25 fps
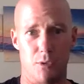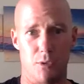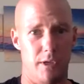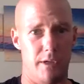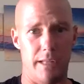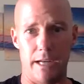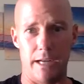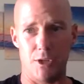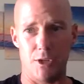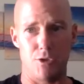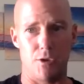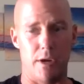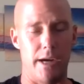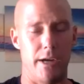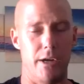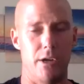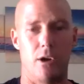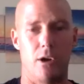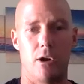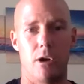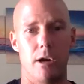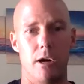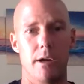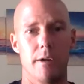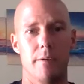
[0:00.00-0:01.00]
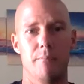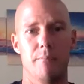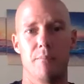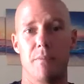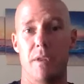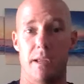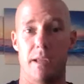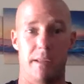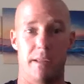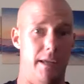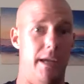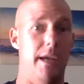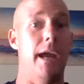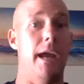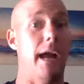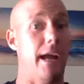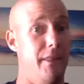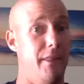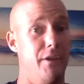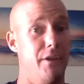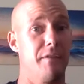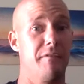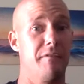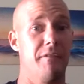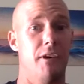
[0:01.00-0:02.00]
they trained hard. They had
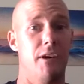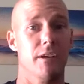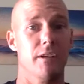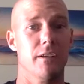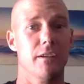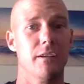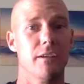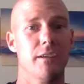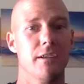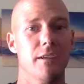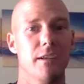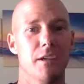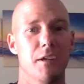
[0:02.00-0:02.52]
their fun.